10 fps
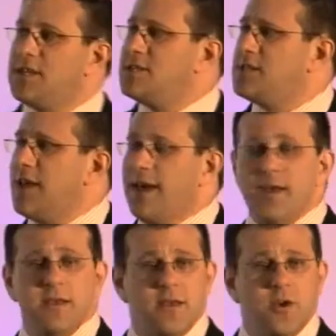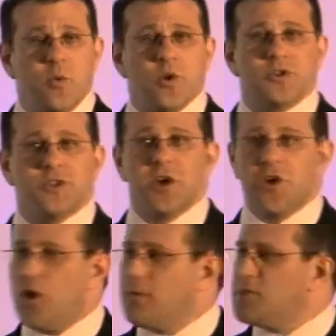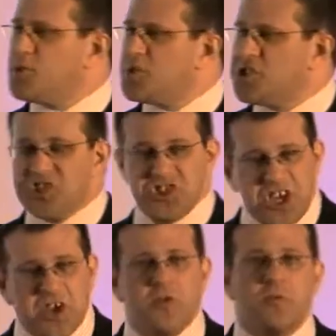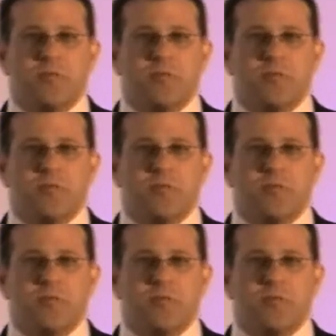this year was that comms was the single